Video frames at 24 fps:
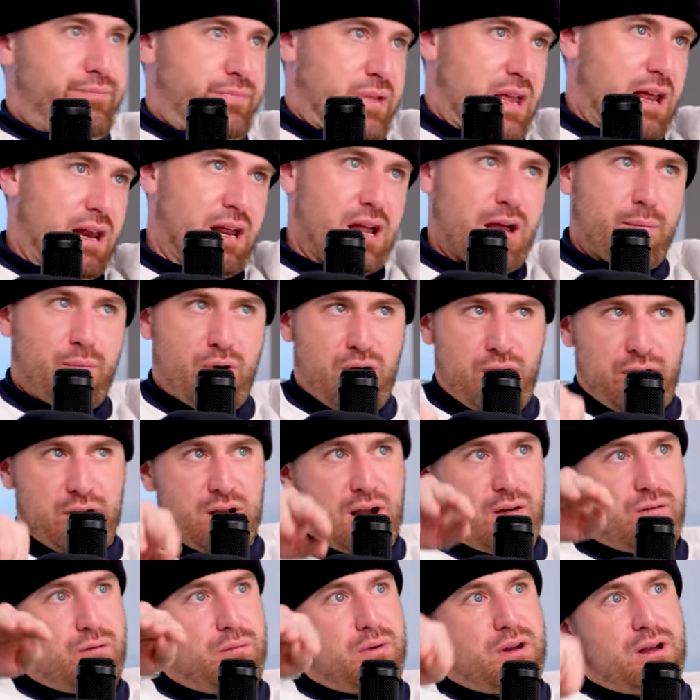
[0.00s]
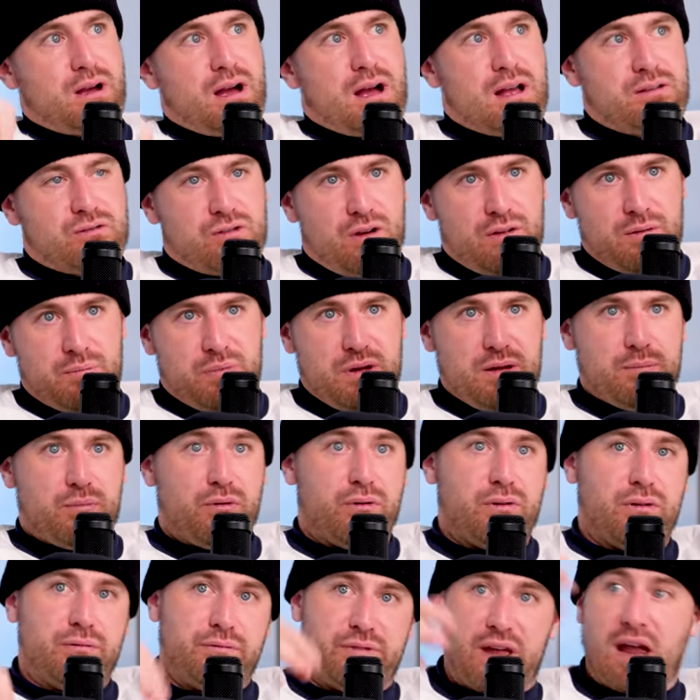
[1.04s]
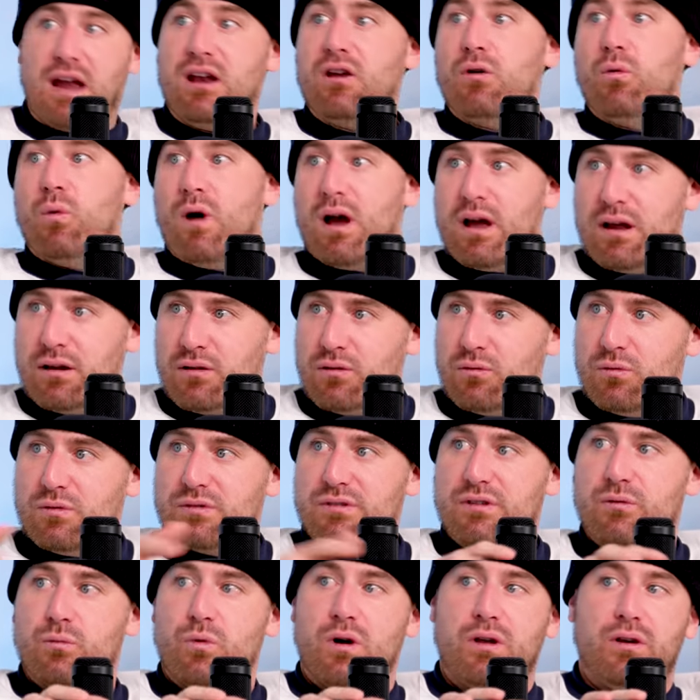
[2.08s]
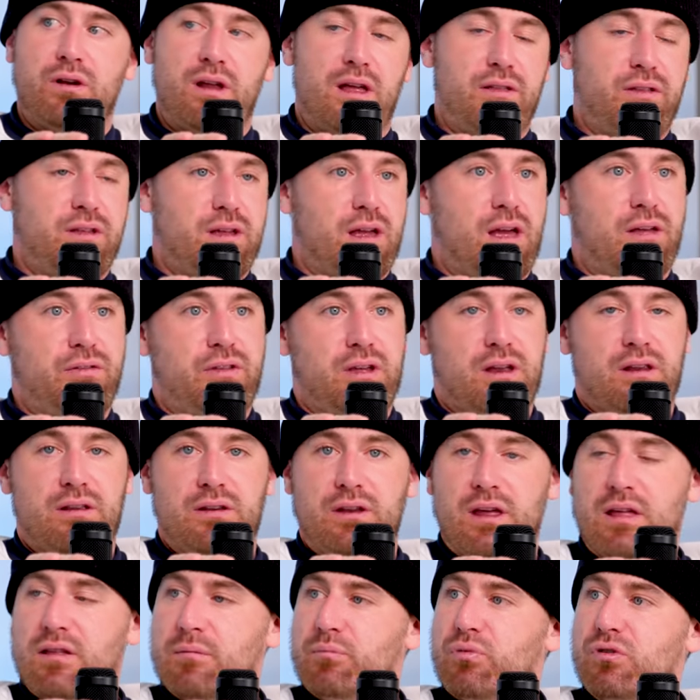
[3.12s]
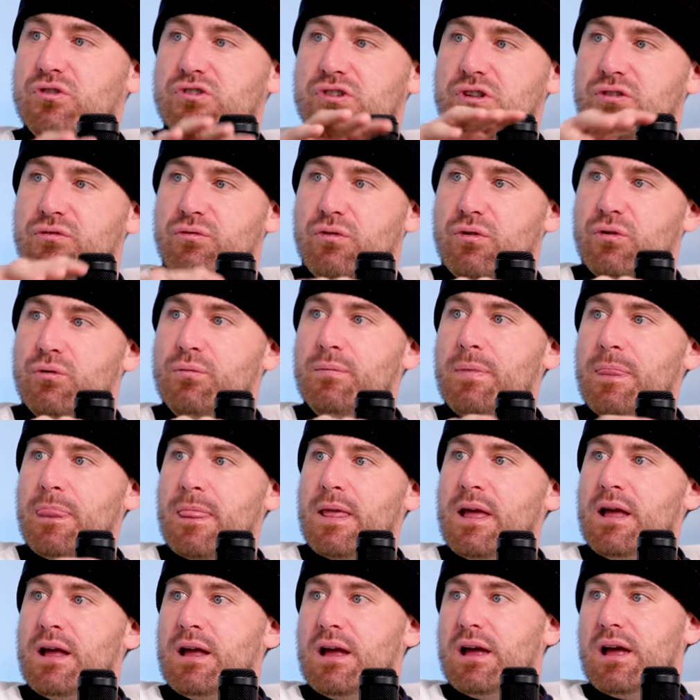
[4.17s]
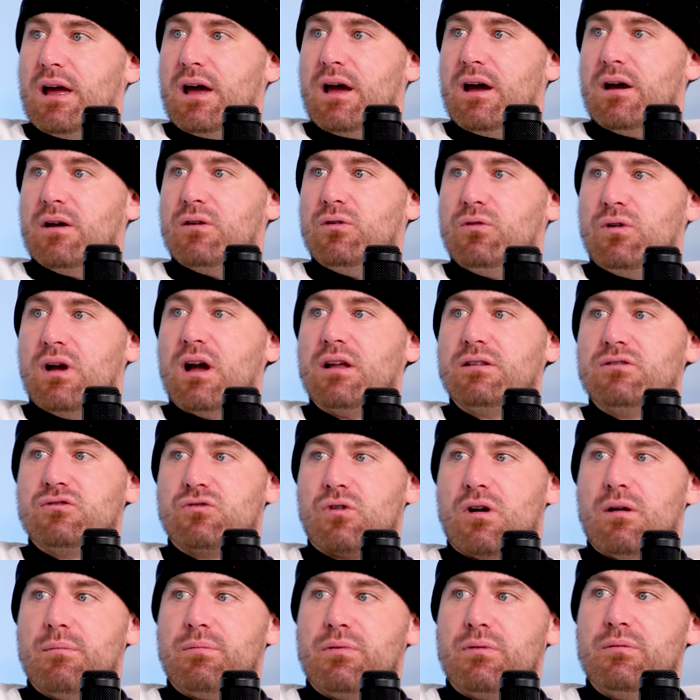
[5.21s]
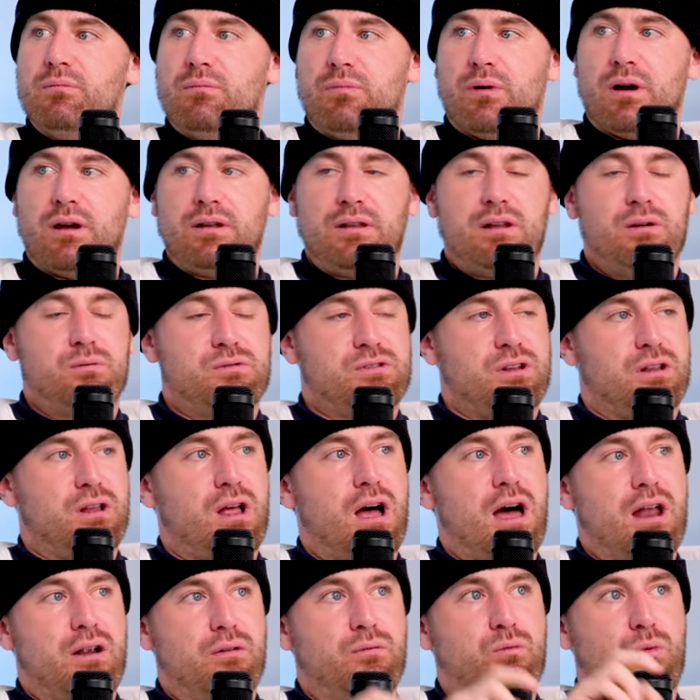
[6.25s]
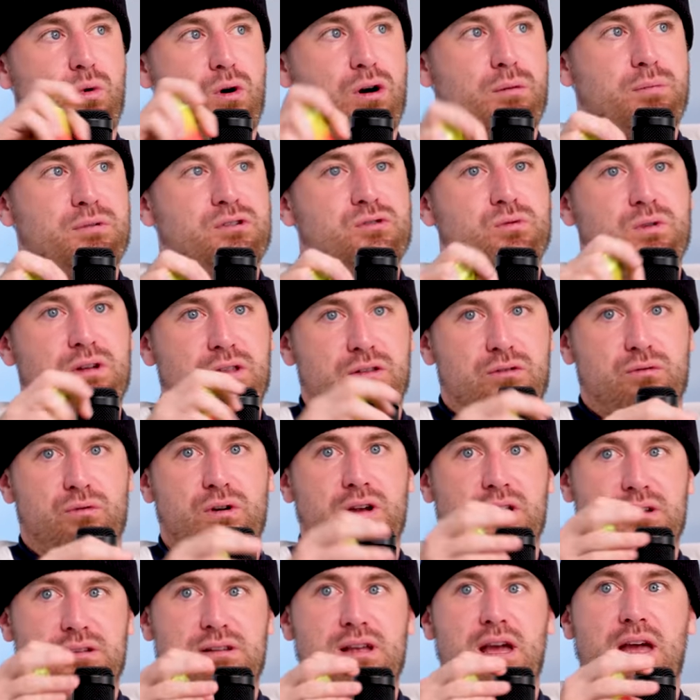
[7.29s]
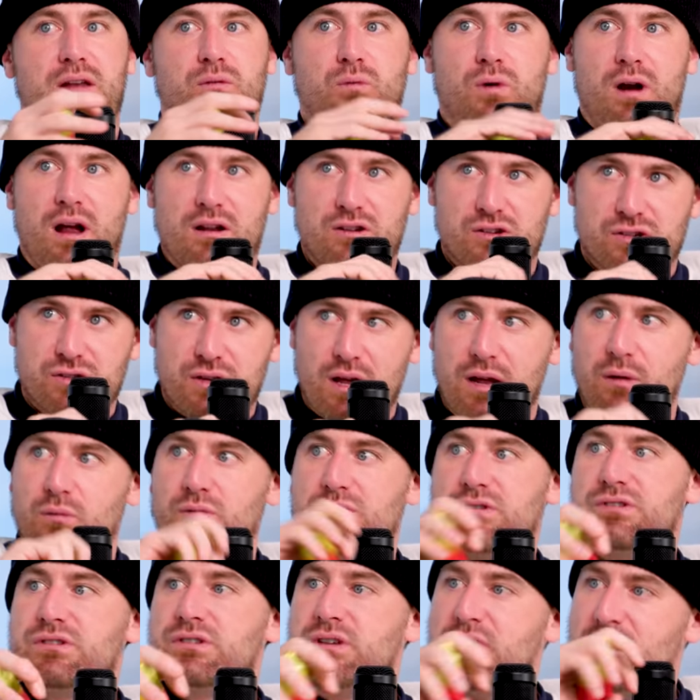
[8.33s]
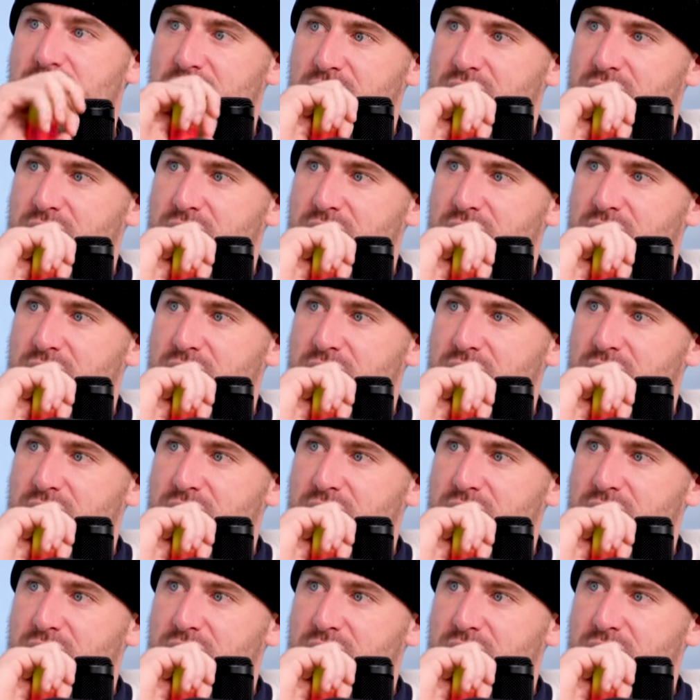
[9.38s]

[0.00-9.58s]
hitting up all the government guys, all the people, Dana White, who was the one at the at the end of the day that pushed it through, uh, who got Trump but there was a lot of work between three and ten where I just like was,